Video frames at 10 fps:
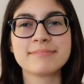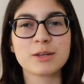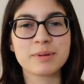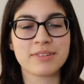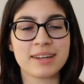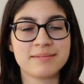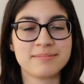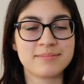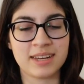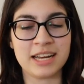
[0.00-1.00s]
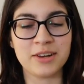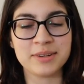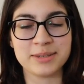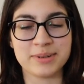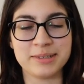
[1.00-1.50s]
He'll be fine. I know
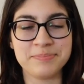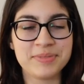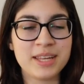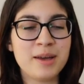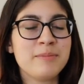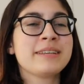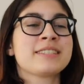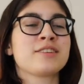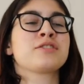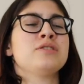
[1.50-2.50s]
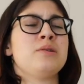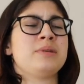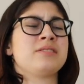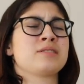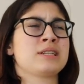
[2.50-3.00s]
he will. Because there's no
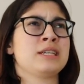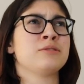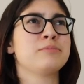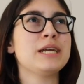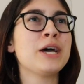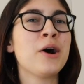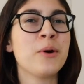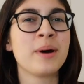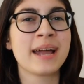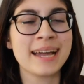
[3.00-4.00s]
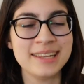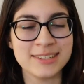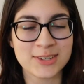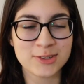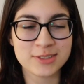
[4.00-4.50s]
way you're gonna kill Minho and
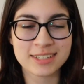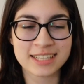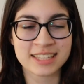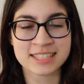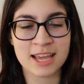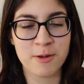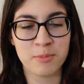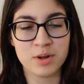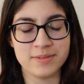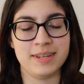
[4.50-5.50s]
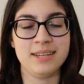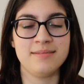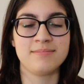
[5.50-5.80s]
Newt in the same movie.